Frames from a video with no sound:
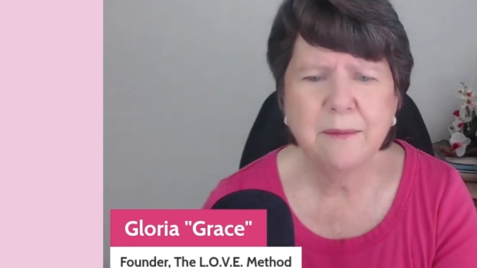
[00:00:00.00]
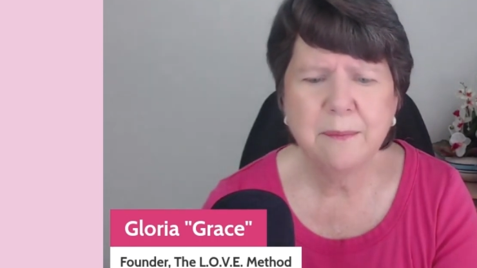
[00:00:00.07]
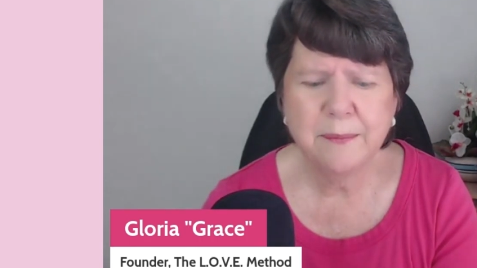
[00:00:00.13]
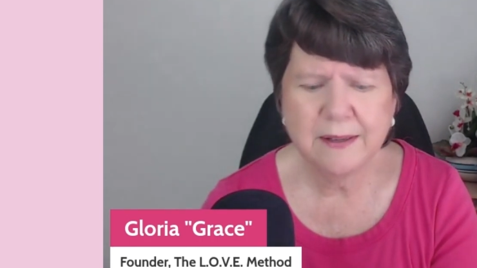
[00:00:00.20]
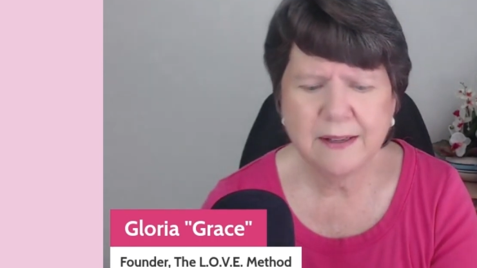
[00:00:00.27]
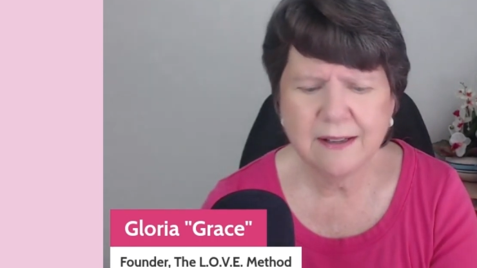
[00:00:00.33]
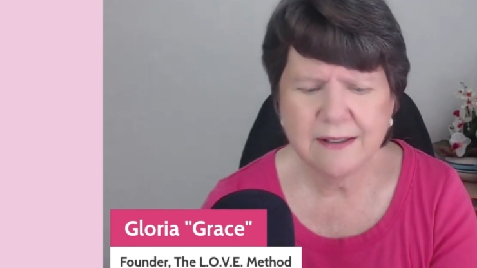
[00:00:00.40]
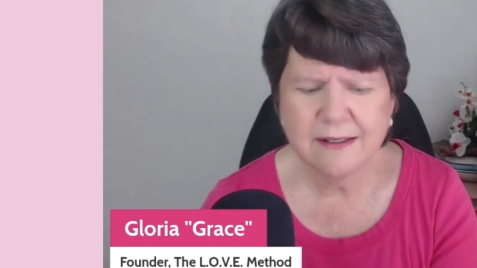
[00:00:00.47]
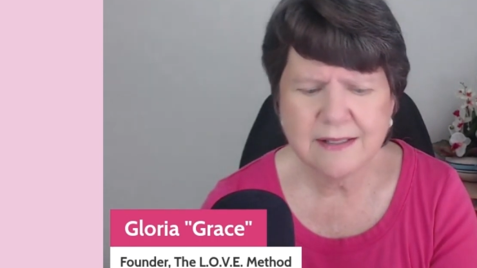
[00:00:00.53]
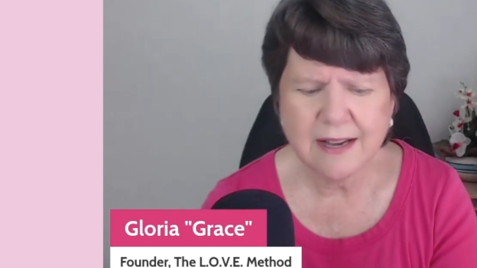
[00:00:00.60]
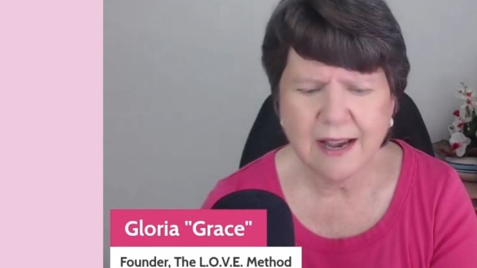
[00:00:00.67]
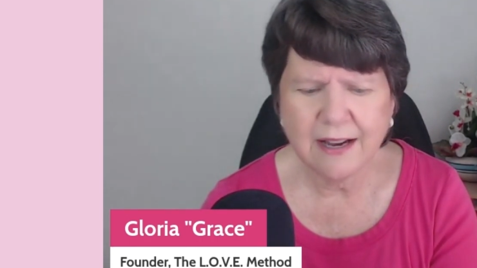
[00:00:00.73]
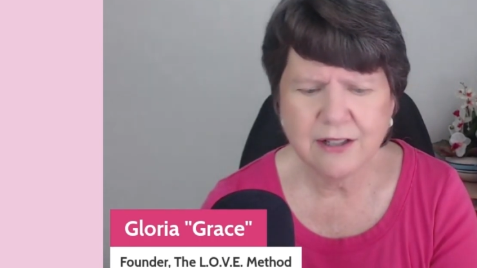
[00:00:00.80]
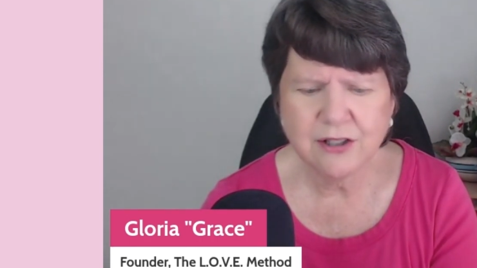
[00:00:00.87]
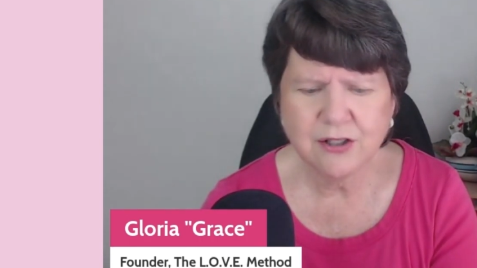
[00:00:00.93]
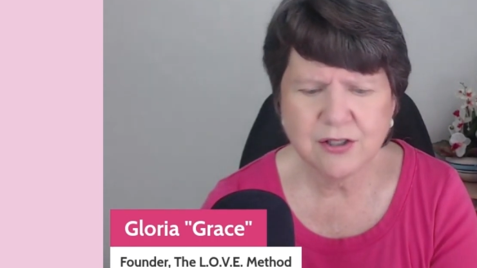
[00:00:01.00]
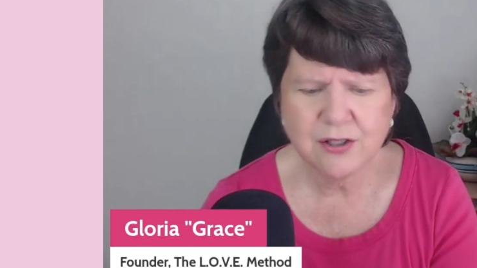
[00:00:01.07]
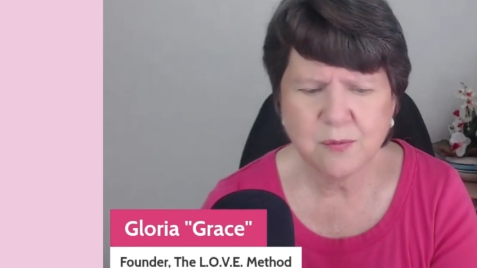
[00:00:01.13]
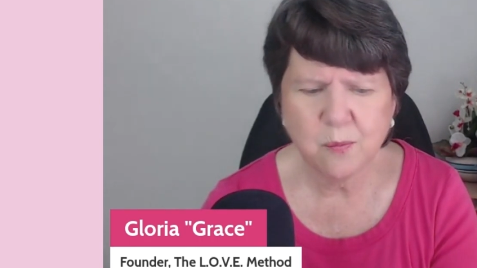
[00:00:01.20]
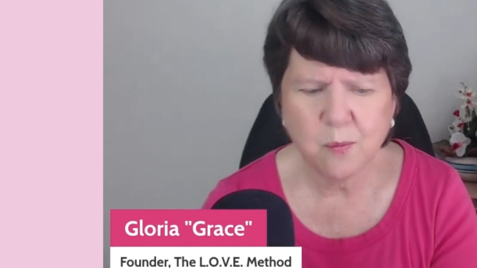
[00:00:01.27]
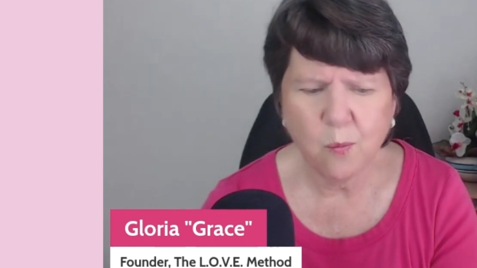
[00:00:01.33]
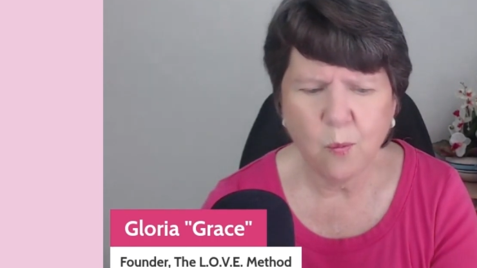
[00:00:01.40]
because I just
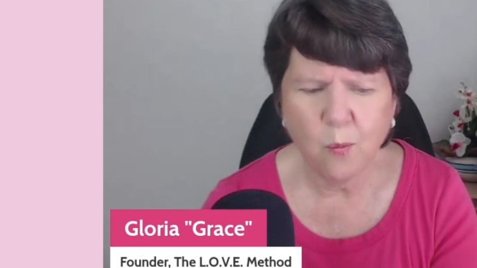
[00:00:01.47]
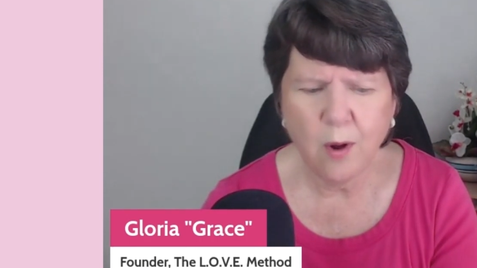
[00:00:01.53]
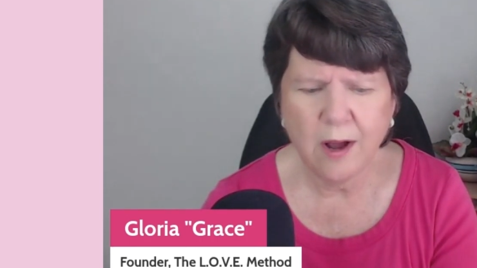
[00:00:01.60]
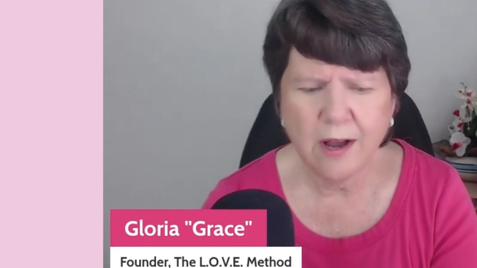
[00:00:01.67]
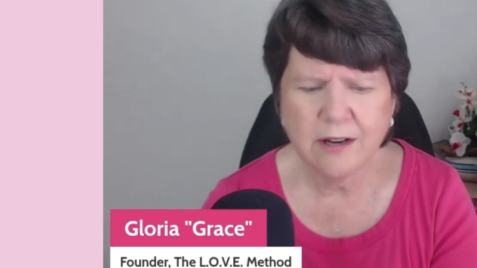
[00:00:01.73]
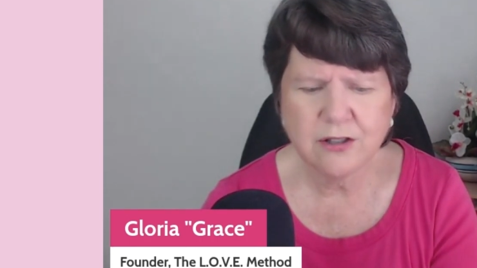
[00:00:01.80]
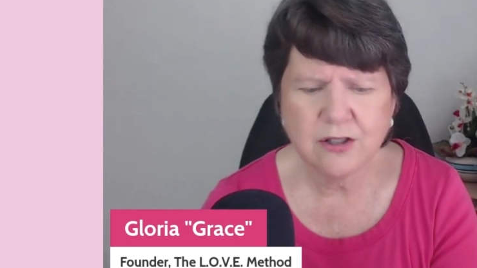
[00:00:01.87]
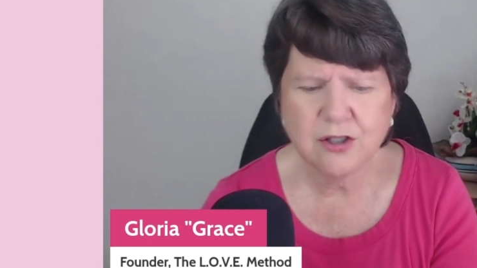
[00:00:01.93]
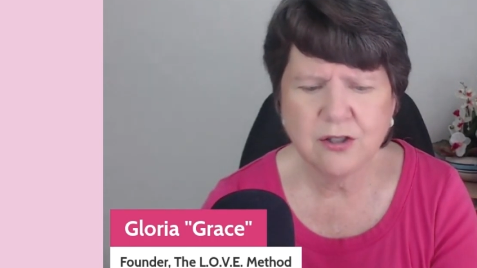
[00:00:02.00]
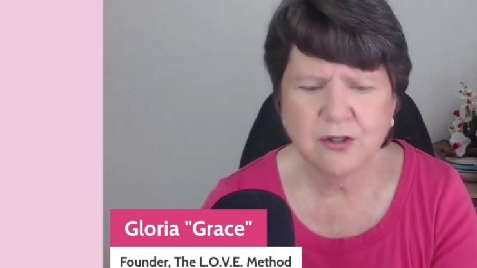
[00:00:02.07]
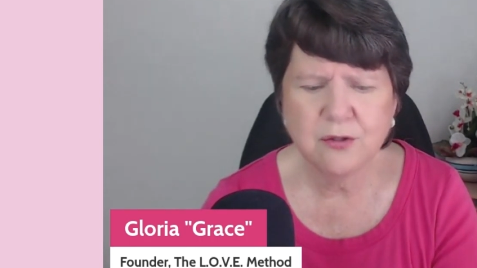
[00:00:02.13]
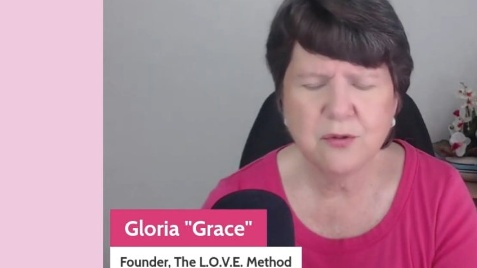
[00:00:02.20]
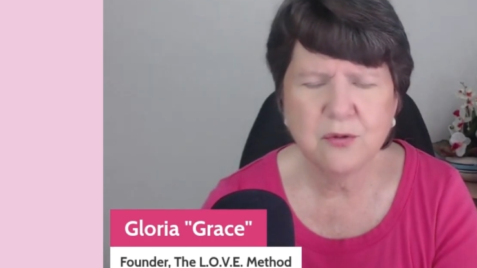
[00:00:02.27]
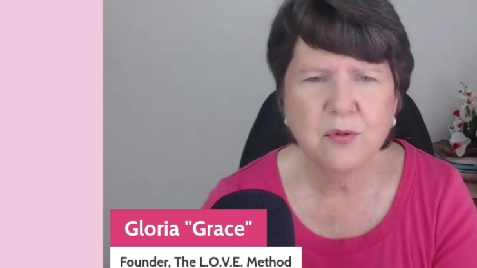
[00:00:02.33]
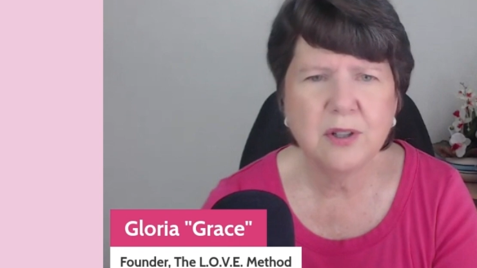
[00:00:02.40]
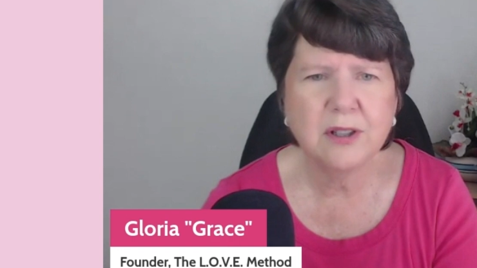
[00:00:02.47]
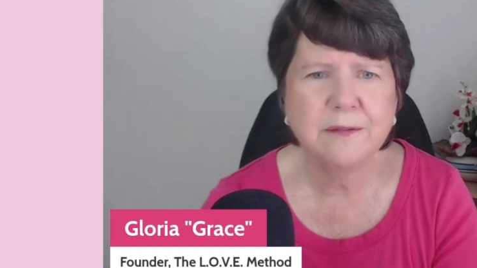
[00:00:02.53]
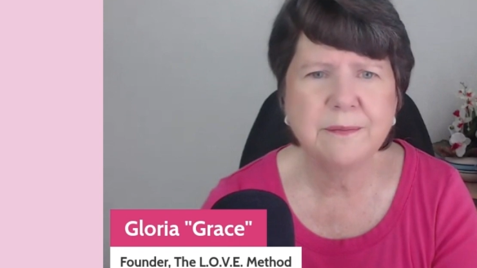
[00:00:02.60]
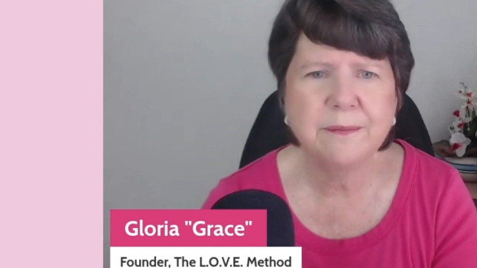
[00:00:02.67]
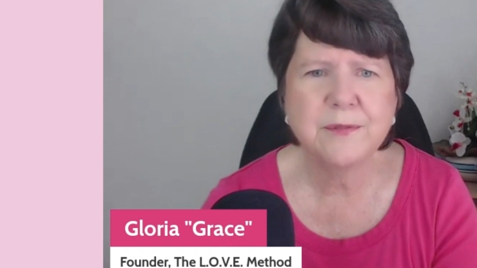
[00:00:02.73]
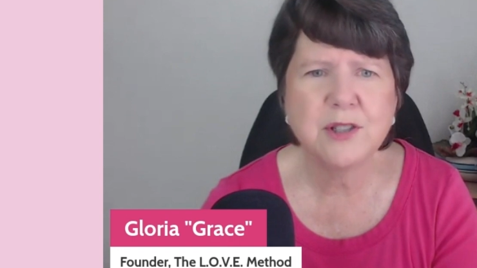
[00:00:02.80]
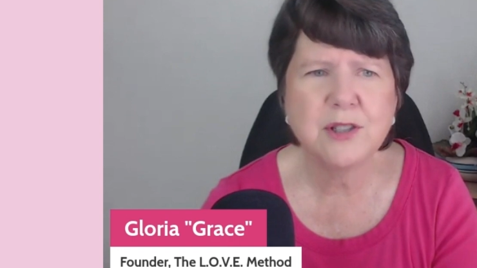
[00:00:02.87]
want
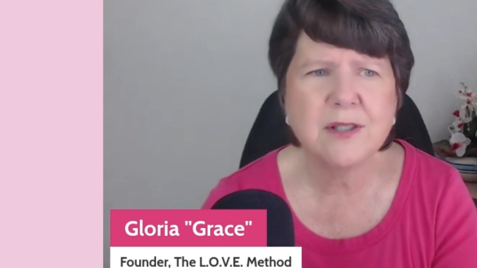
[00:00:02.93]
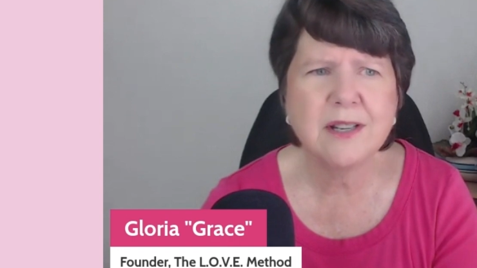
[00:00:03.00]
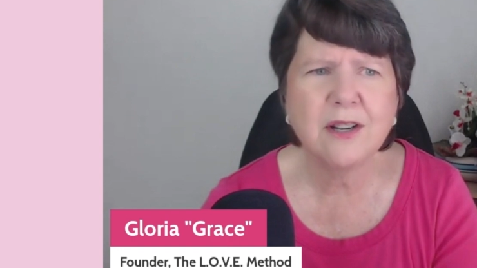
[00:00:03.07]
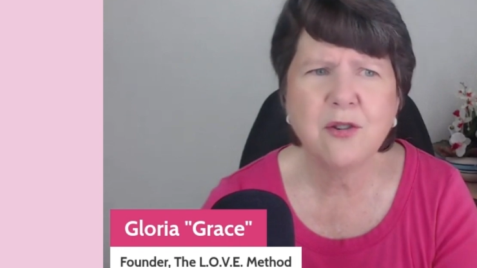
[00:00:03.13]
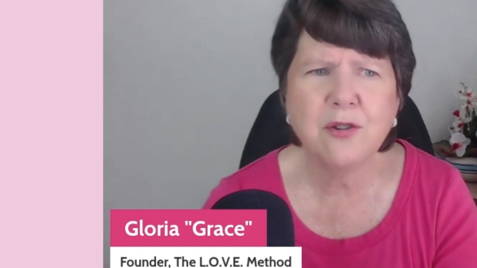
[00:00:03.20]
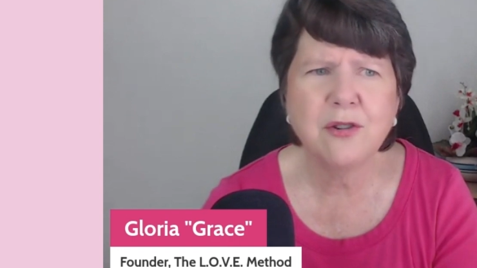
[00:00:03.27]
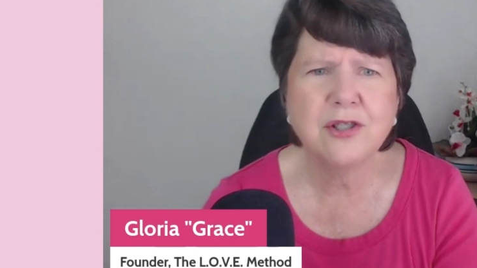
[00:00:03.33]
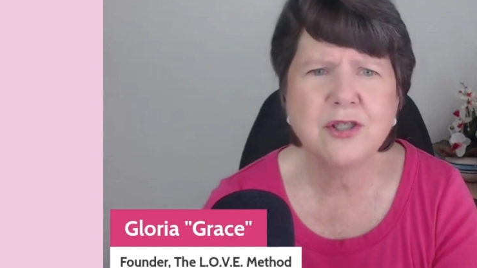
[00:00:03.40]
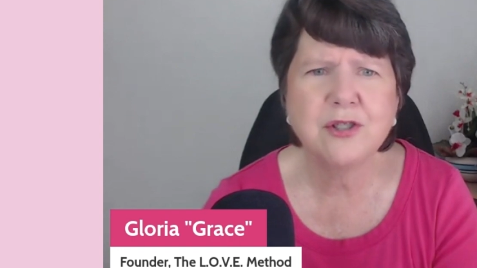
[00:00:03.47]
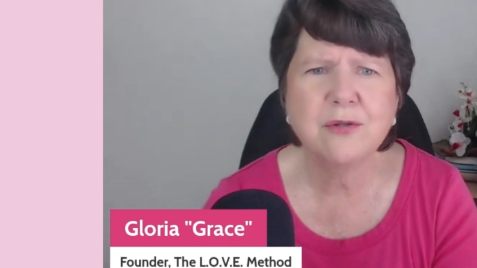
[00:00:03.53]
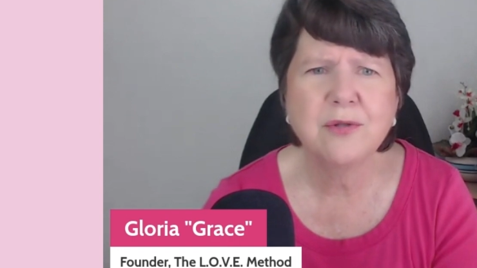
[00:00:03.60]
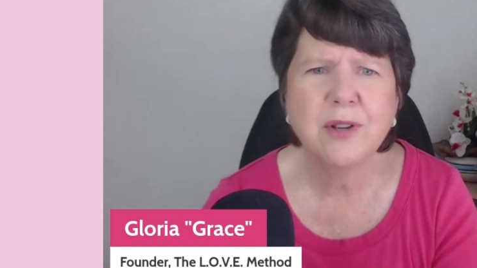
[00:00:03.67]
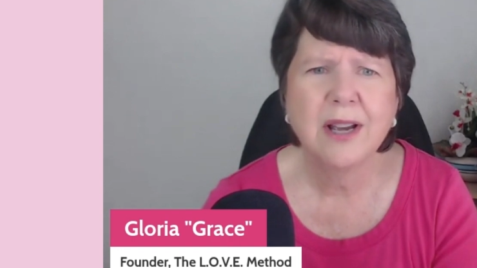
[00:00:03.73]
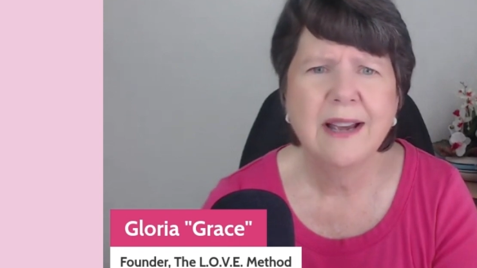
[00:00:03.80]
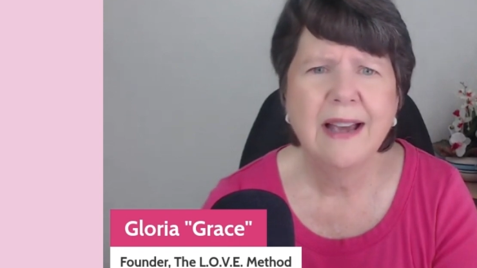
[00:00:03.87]
to just encourage you